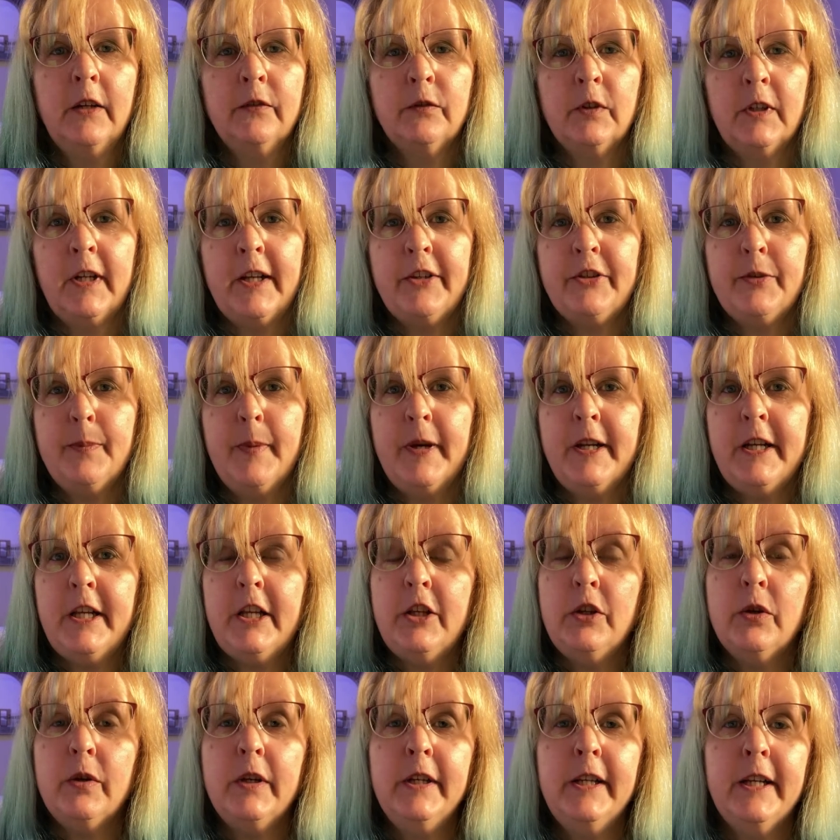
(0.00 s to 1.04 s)
For less money,
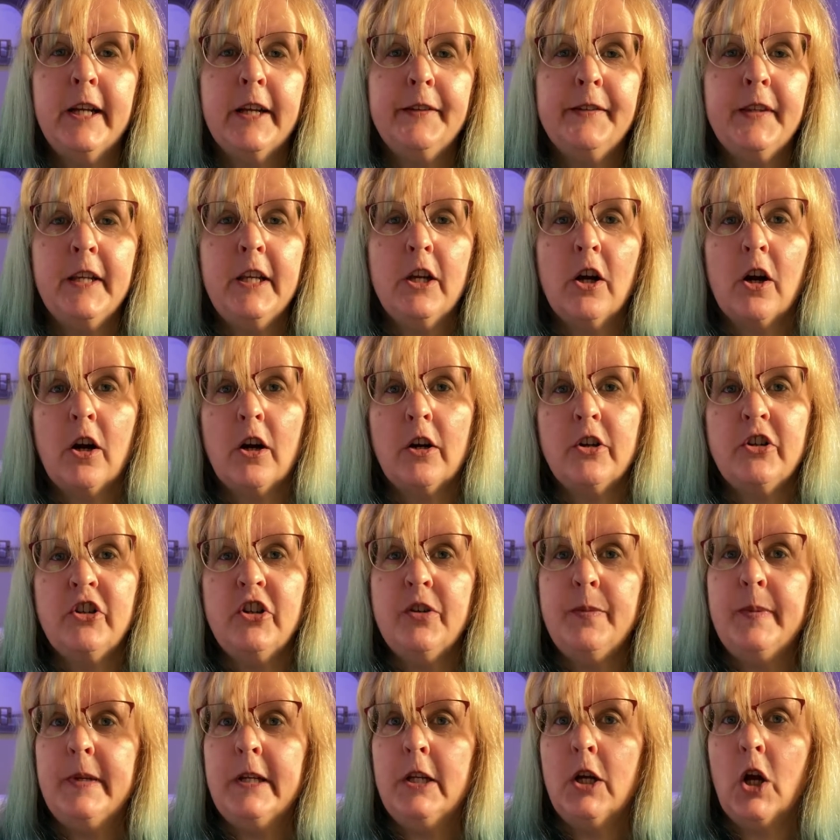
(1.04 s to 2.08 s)
you can get the R G
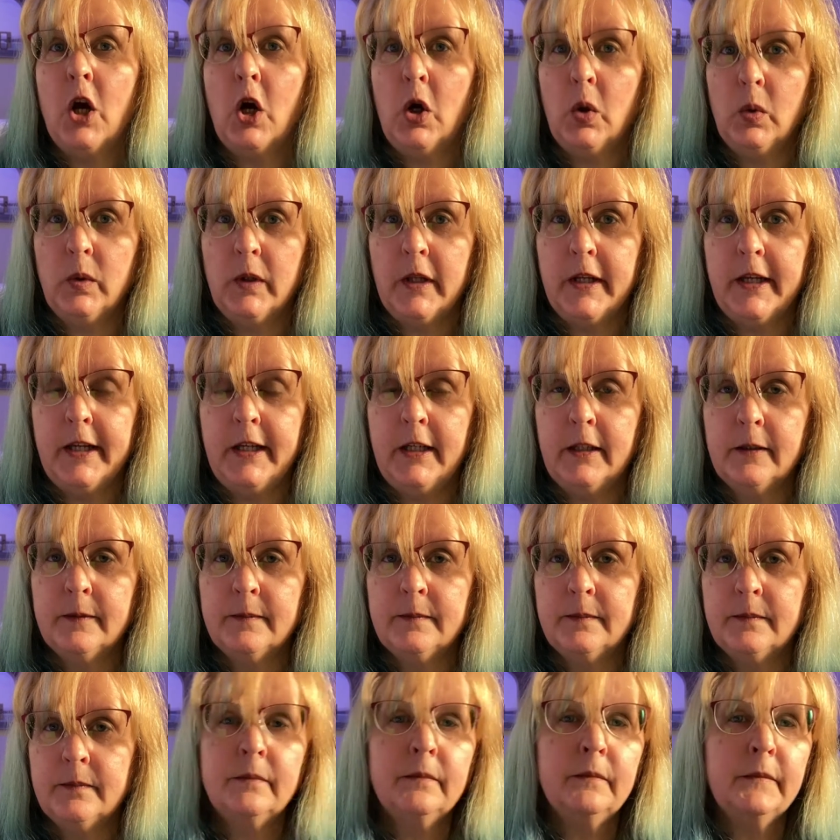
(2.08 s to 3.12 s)
B only.
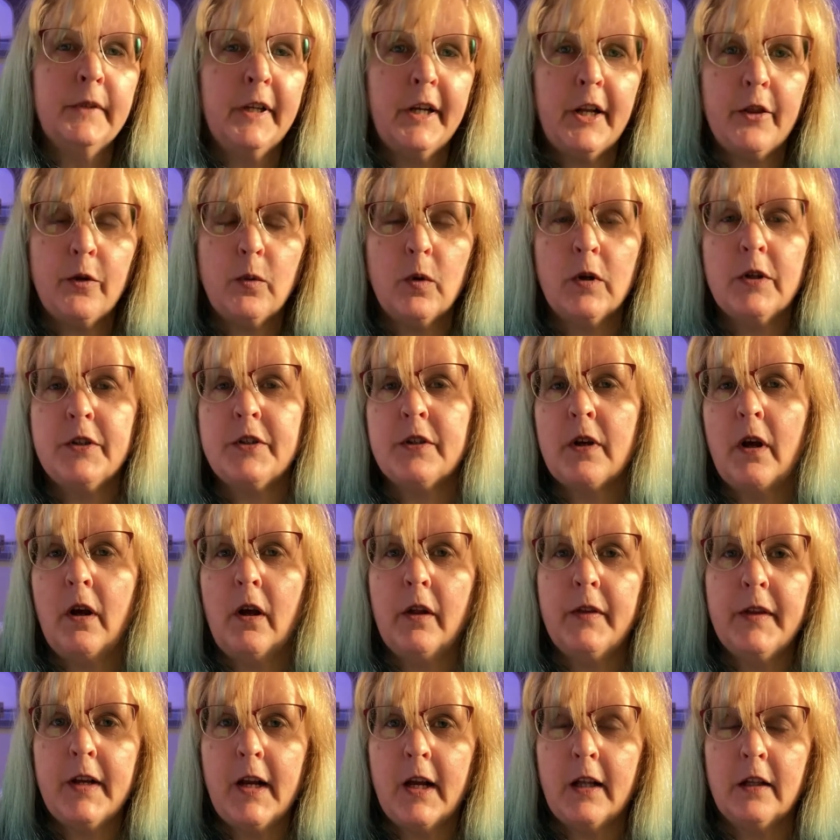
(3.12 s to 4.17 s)
In other words, all
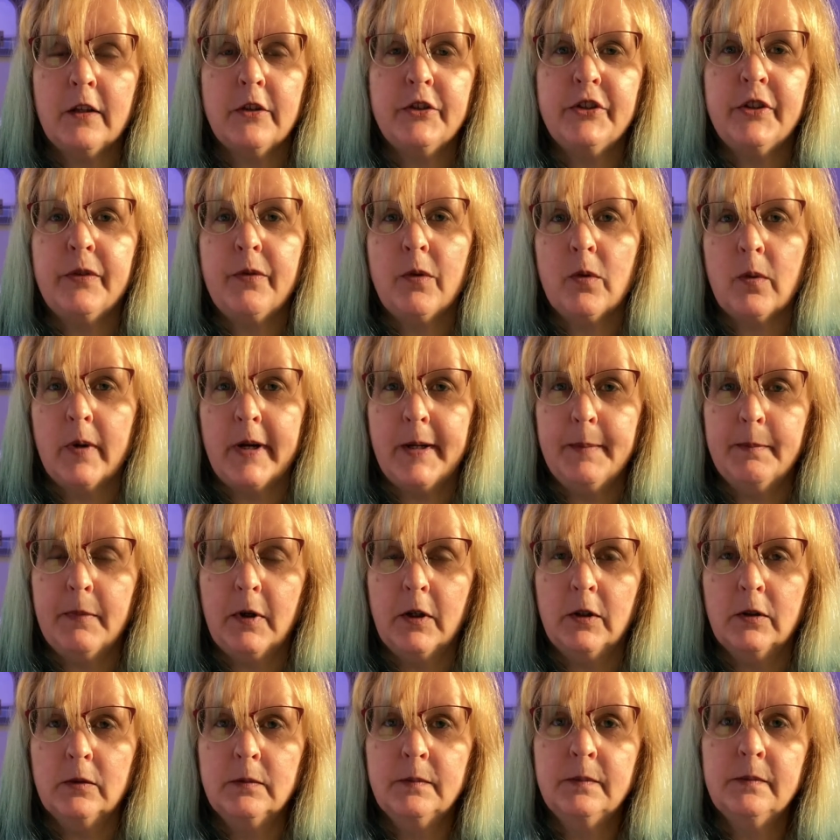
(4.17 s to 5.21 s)
the colors of the
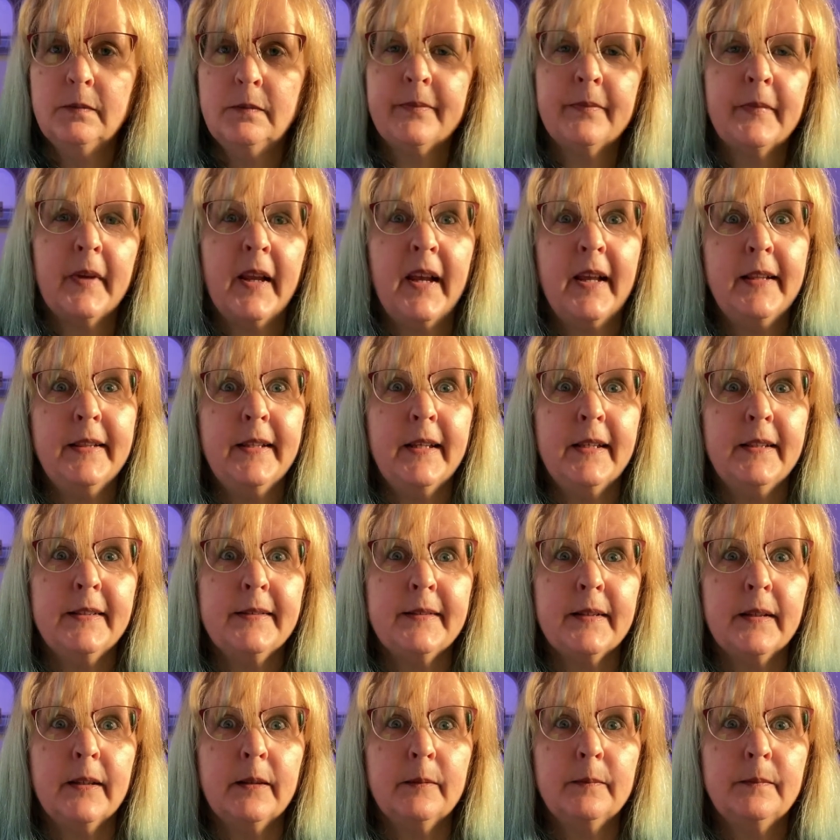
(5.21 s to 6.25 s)
rainbow, and then
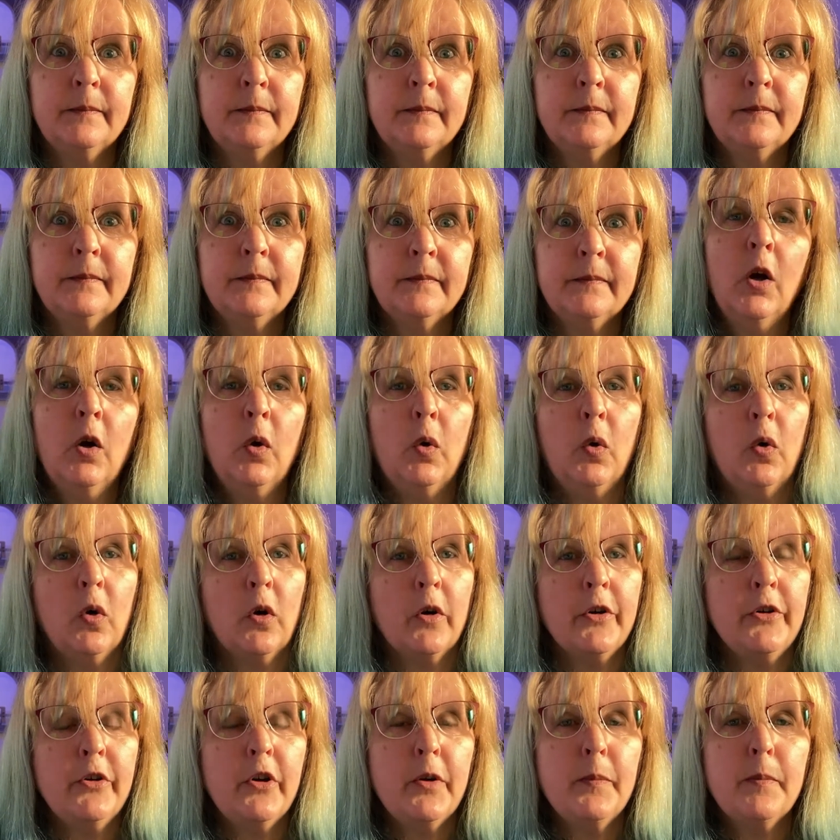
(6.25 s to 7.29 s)
some. Or
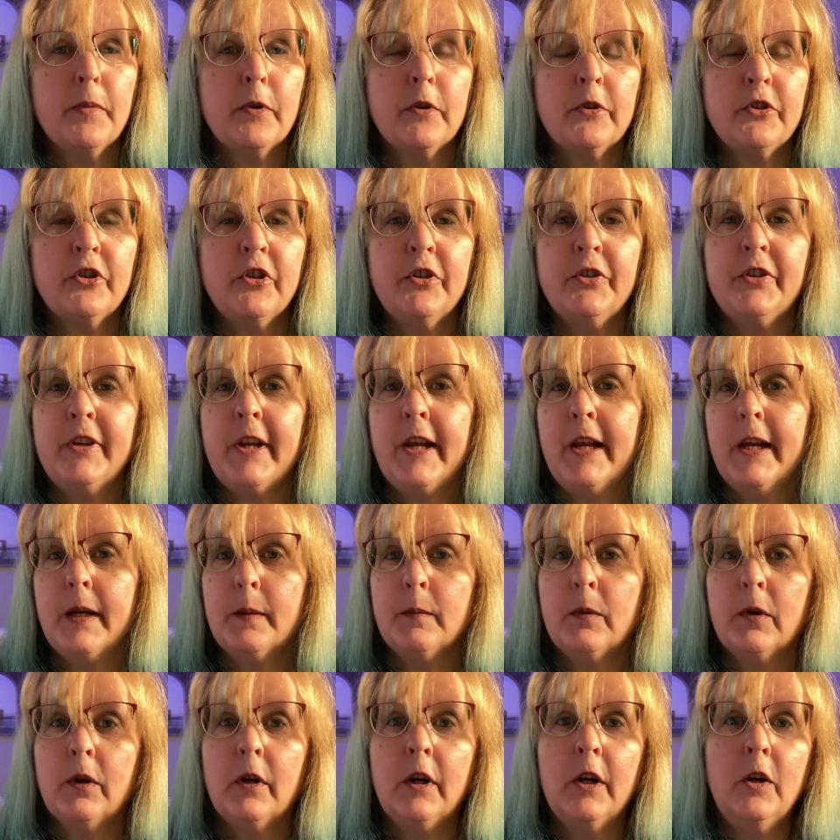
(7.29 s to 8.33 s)
you can purchase
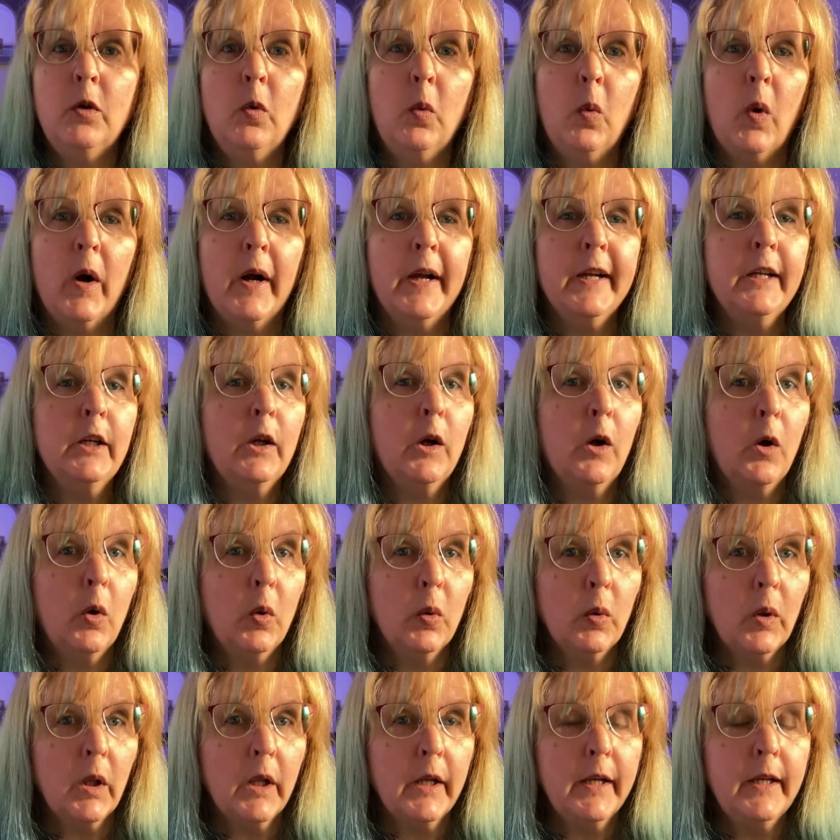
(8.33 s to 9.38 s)
amber and white
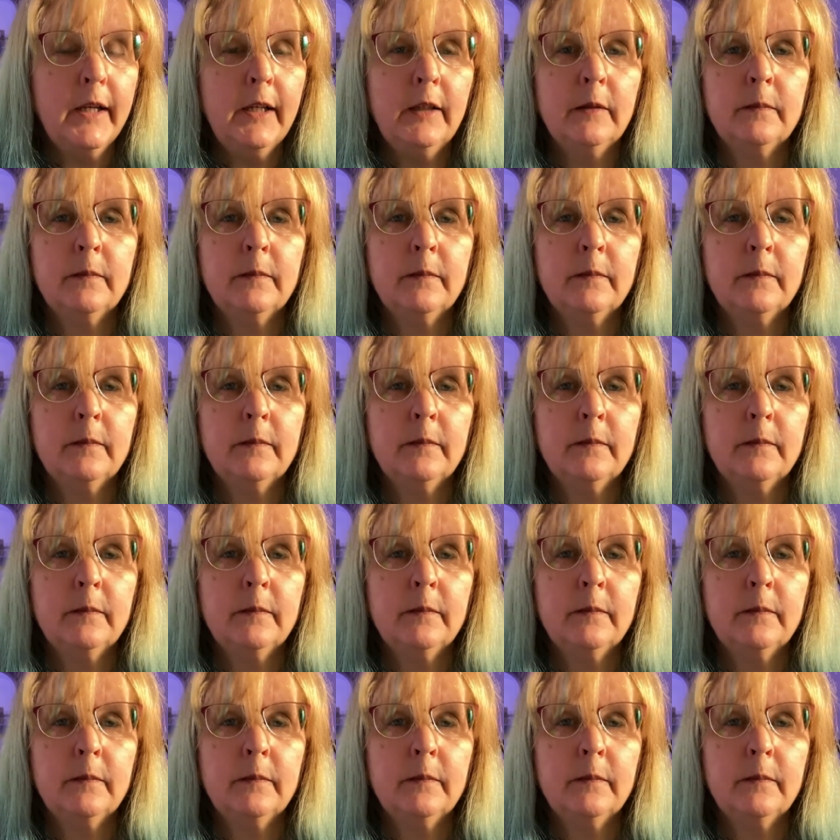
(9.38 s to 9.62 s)
only.